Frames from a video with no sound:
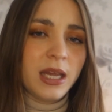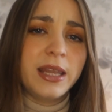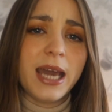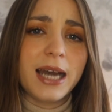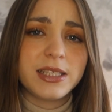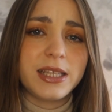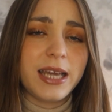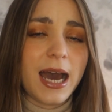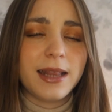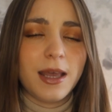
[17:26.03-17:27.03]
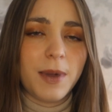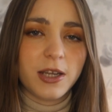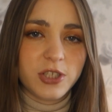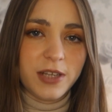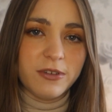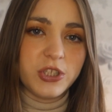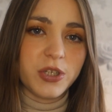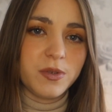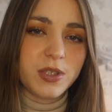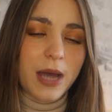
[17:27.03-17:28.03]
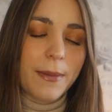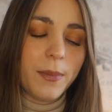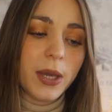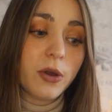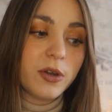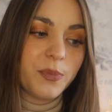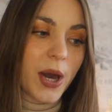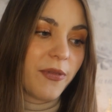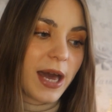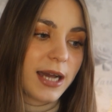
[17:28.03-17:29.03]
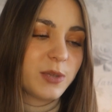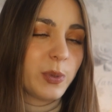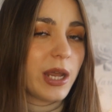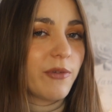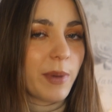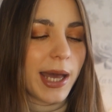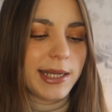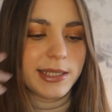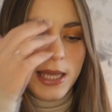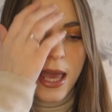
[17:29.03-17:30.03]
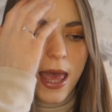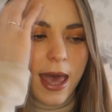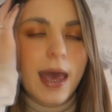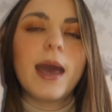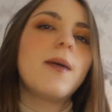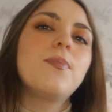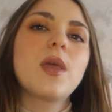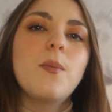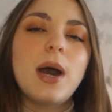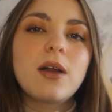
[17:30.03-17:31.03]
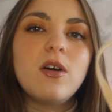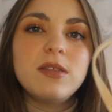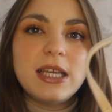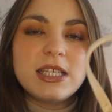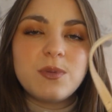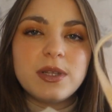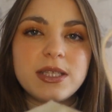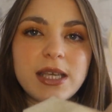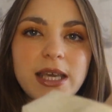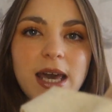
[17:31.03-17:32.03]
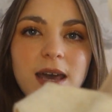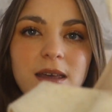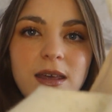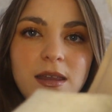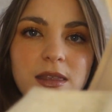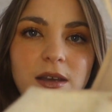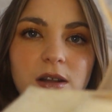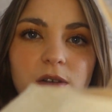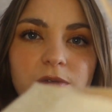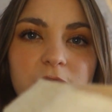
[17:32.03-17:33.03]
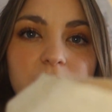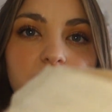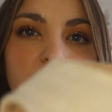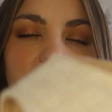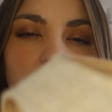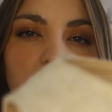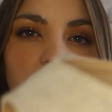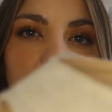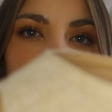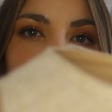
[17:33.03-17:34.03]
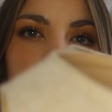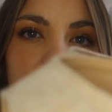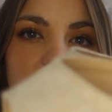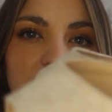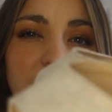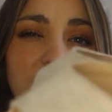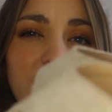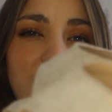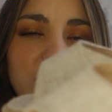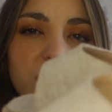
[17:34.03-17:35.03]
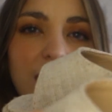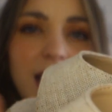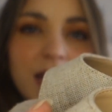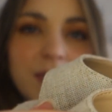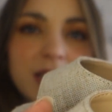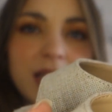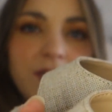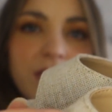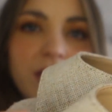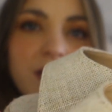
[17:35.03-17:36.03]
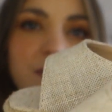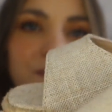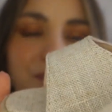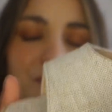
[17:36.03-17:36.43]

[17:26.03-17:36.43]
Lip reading: And they had them actually reduced, so I'm a bit good about that, but never mind. But I got these ones here. They're a lovely neutral colour. It's like the natural kind of material.